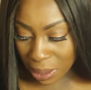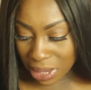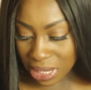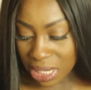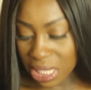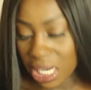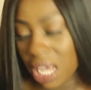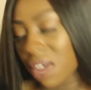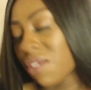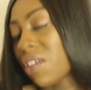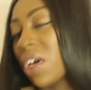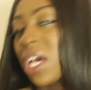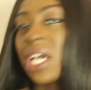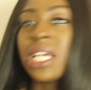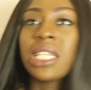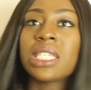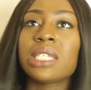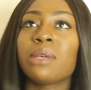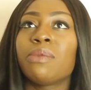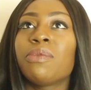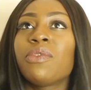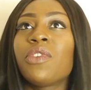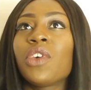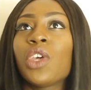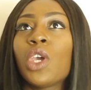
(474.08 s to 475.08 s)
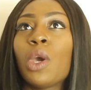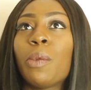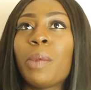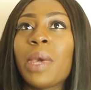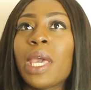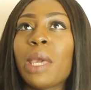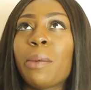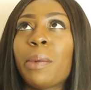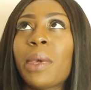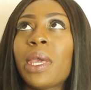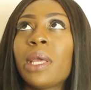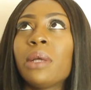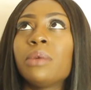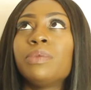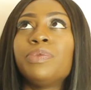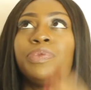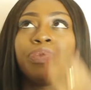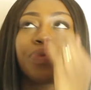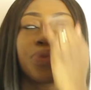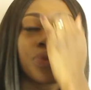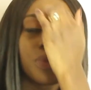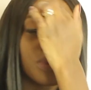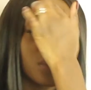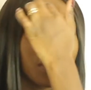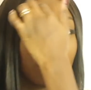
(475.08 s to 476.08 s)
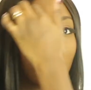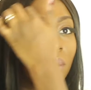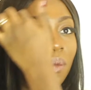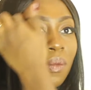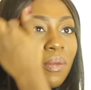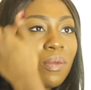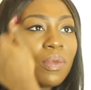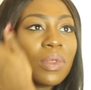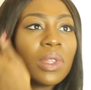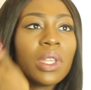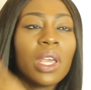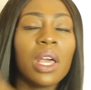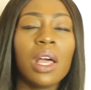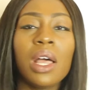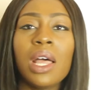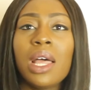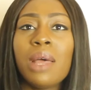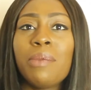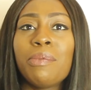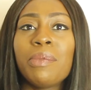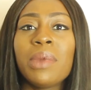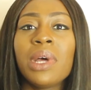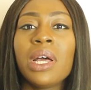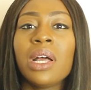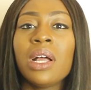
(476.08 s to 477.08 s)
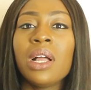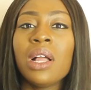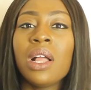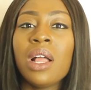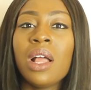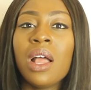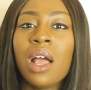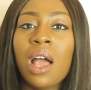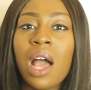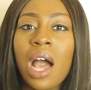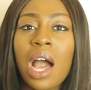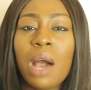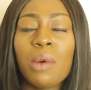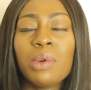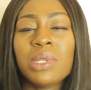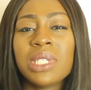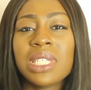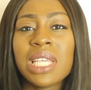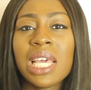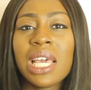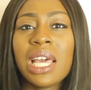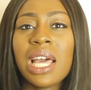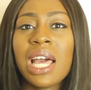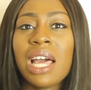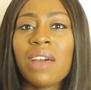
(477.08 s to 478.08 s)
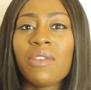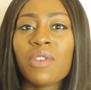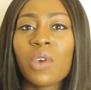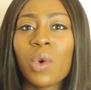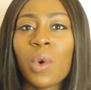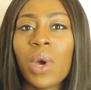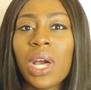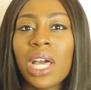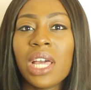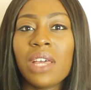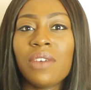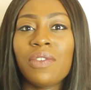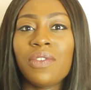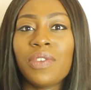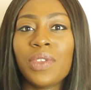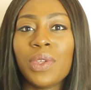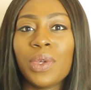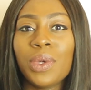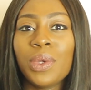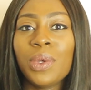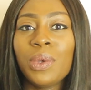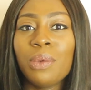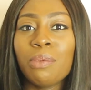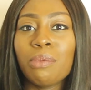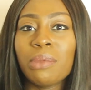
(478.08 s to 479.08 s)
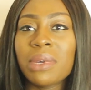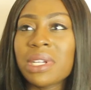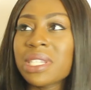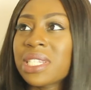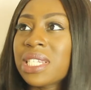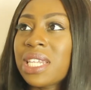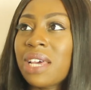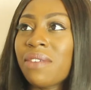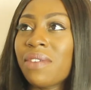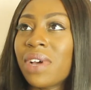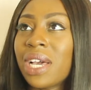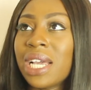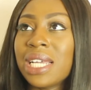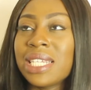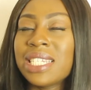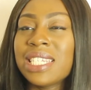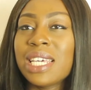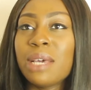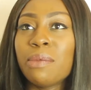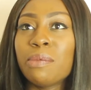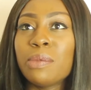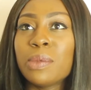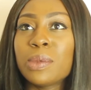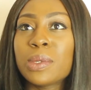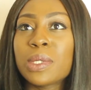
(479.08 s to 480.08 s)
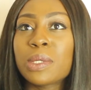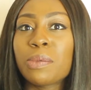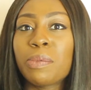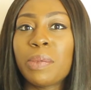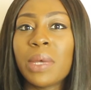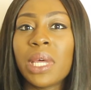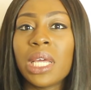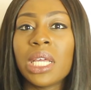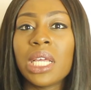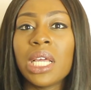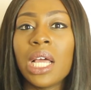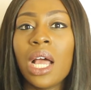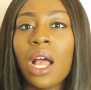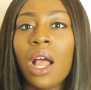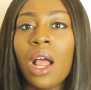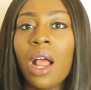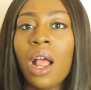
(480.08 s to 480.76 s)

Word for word: must-have item for your baby? Um, I would say I have quite a few must-have items, but